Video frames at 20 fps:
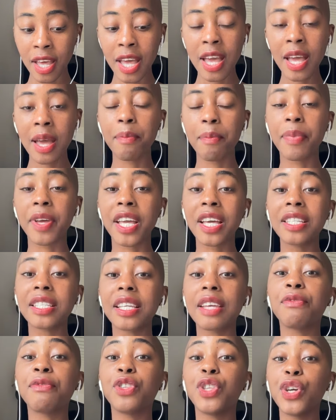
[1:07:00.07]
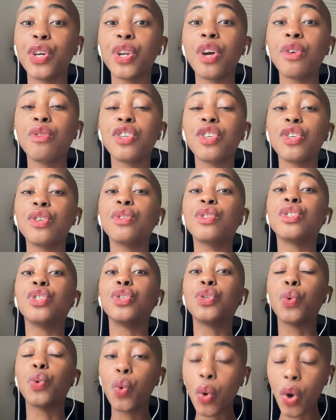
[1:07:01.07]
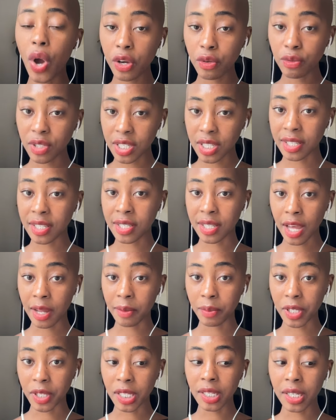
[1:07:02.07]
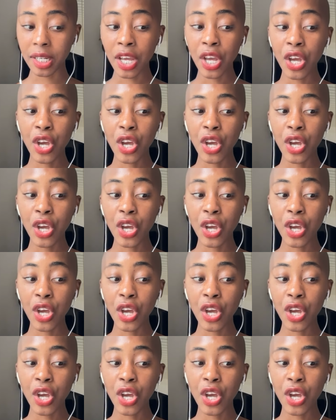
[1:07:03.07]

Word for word: because if you don't use your own discernment,